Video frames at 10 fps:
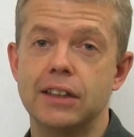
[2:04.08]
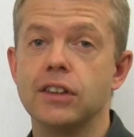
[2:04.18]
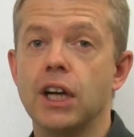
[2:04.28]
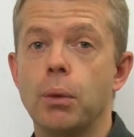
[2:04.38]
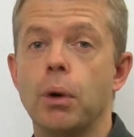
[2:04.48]

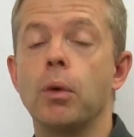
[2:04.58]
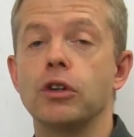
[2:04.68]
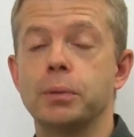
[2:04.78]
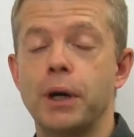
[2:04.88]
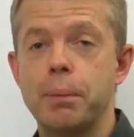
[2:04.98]
is, well,
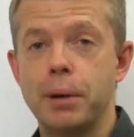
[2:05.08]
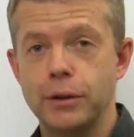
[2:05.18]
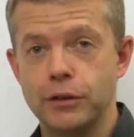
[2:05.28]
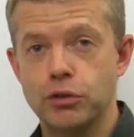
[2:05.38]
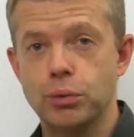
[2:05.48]
what's my
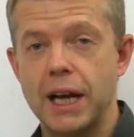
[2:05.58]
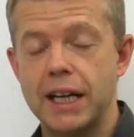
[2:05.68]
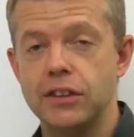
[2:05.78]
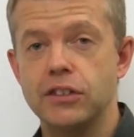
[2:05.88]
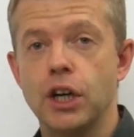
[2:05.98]
opponent's
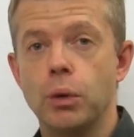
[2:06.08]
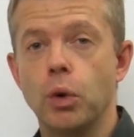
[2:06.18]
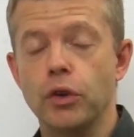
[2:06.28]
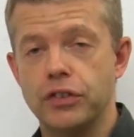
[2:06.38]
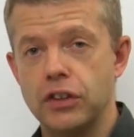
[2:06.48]
range?
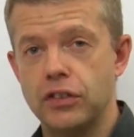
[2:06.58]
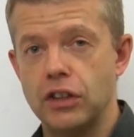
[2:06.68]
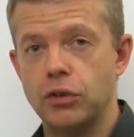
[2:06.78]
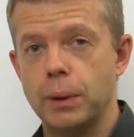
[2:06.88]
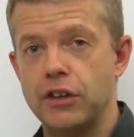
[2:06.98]
What's this
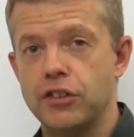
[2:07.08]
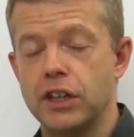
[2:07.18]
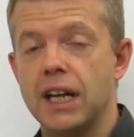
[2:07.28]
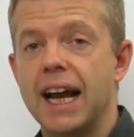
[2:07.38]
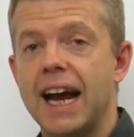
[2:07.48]

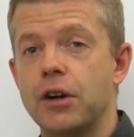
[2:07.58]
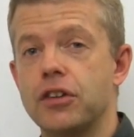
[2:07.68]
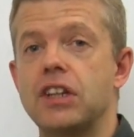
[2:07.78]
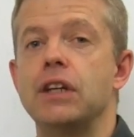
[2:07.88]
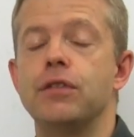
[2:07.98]
situation? How
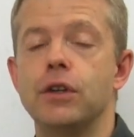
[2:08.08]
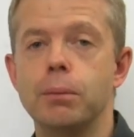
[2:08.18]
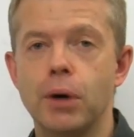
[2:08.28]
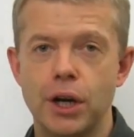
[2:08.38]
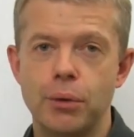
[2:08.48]
does he
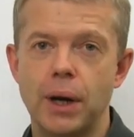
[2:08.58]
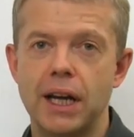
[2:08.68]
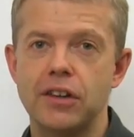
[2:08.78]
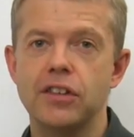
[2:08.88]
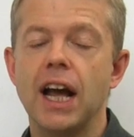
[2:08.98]
view my
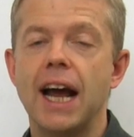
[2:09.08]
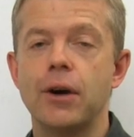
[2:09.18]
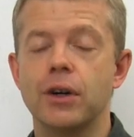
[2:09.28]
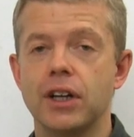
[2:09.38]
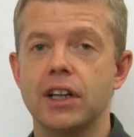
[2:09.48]
range?
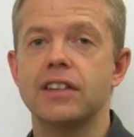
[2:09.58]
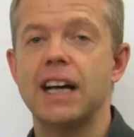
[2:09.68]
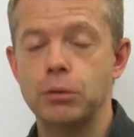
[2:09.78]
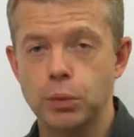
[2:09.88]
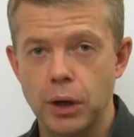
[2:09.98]
How can I
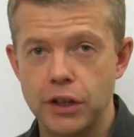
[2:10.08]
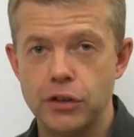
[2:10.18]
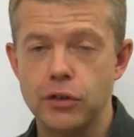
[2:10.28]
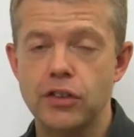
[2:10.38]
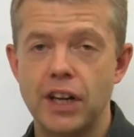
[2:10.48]
adapt what I
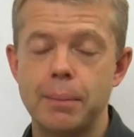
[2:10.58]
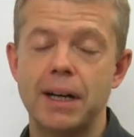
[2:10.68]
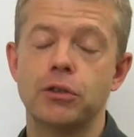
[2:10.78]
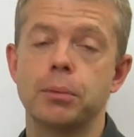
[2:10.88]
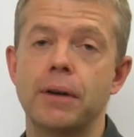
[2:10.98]
do to take
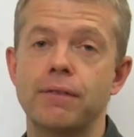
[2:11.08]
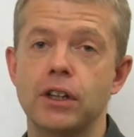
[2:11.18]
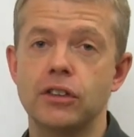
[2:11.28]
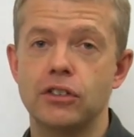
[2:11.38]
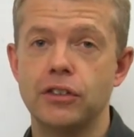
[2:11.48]
maximum
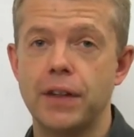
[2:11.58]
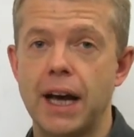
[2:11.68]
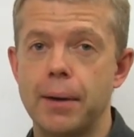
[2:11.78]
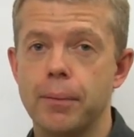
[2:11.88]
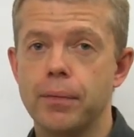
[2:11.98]
advantage of
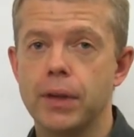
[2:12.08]
that?